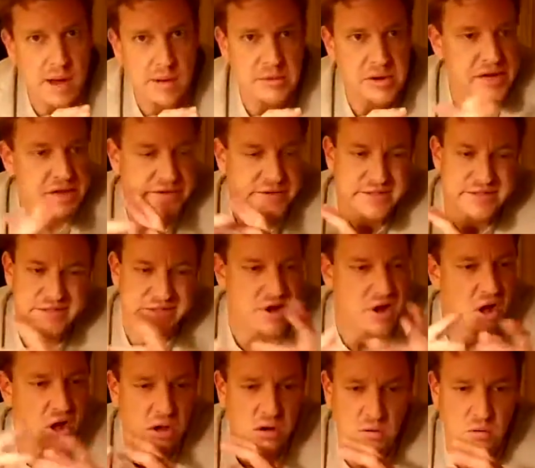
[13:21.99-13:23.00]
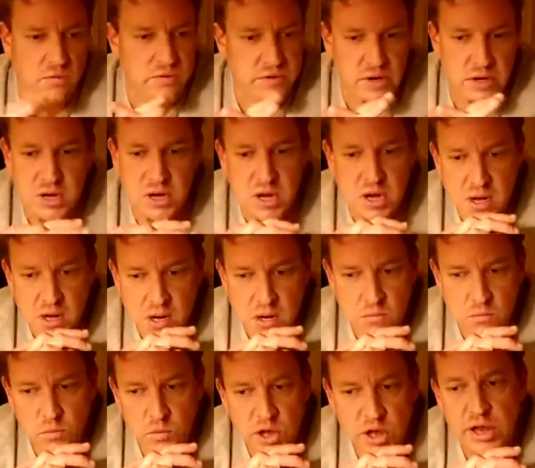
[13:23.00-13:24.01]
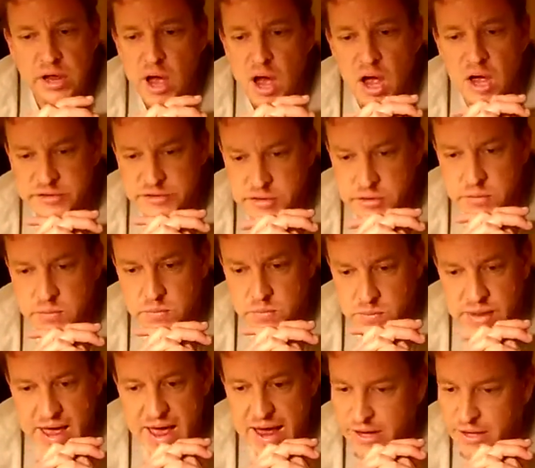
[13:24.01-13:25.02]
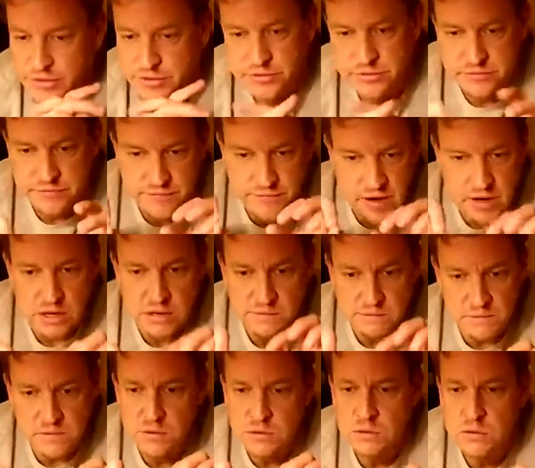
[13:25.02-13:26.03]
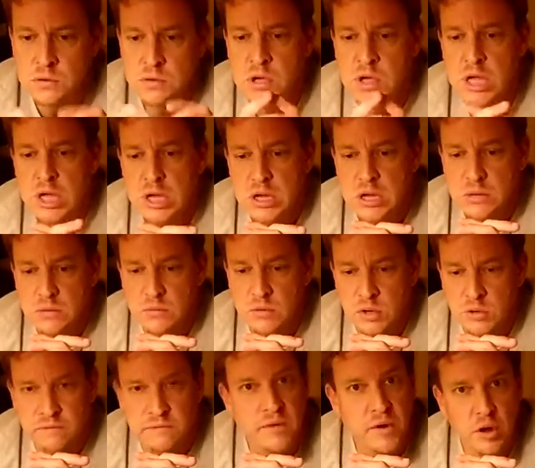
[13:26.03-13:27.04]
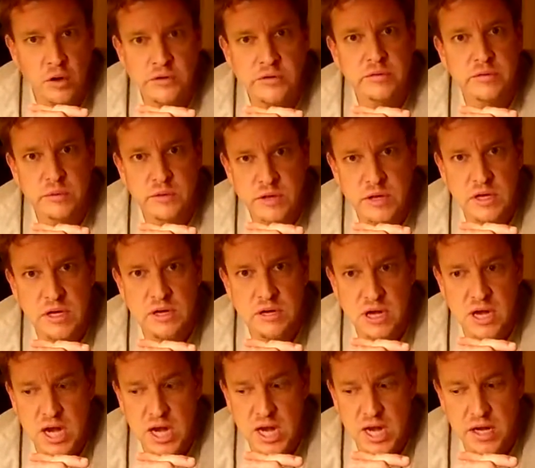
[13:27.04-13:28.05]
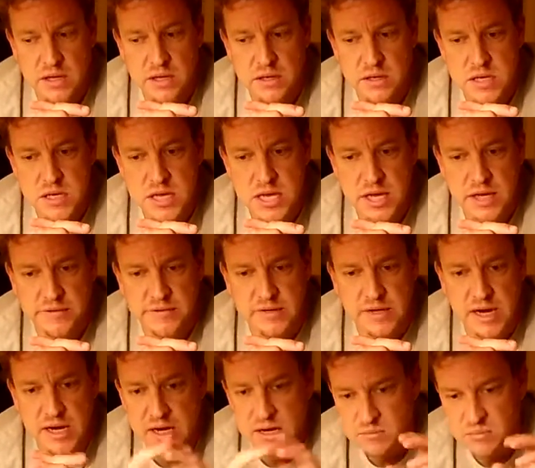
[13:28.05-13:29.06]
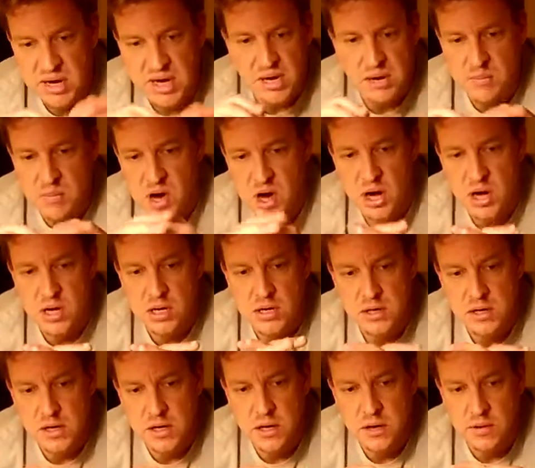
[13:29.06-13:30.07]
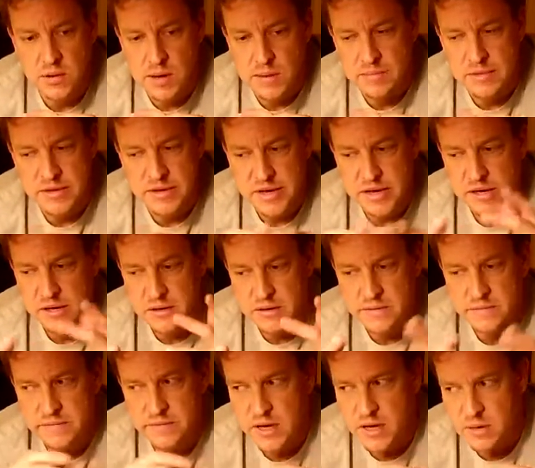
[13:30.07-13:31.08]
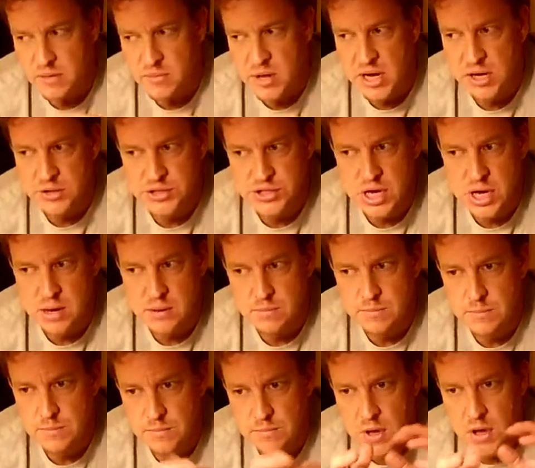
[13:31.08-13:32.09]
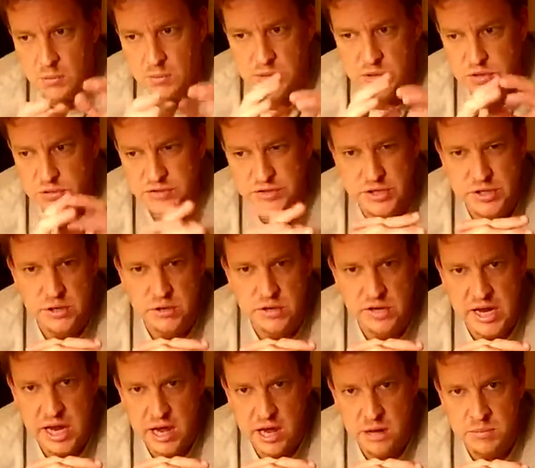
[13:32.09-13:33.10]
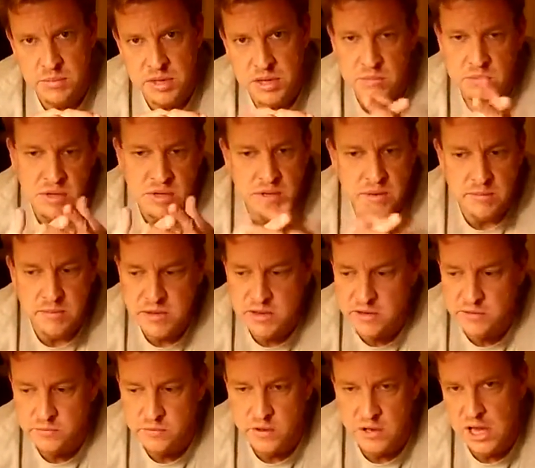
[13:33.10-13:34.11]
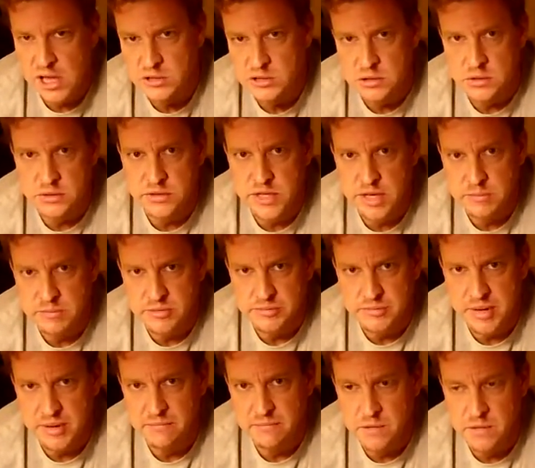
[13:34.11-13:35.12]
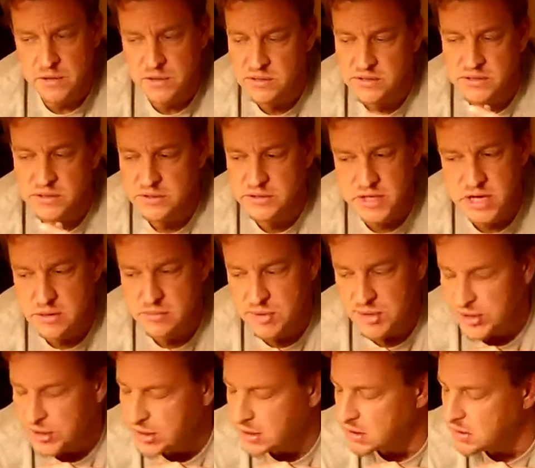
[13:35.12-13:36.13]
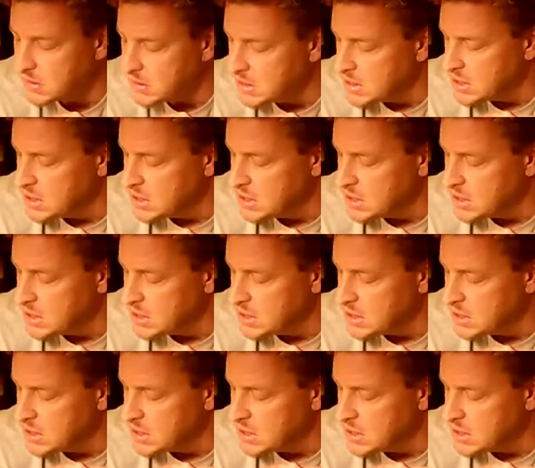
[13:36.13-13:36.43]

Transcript: I mean, it's just all over. Really awesome package. There's very few real faults with it, and things that I could pick apart, you know. I mean, they could have done a better job helping you secure the canopy, but I mean, that's what electrical tape is made for, so it's not a big deal.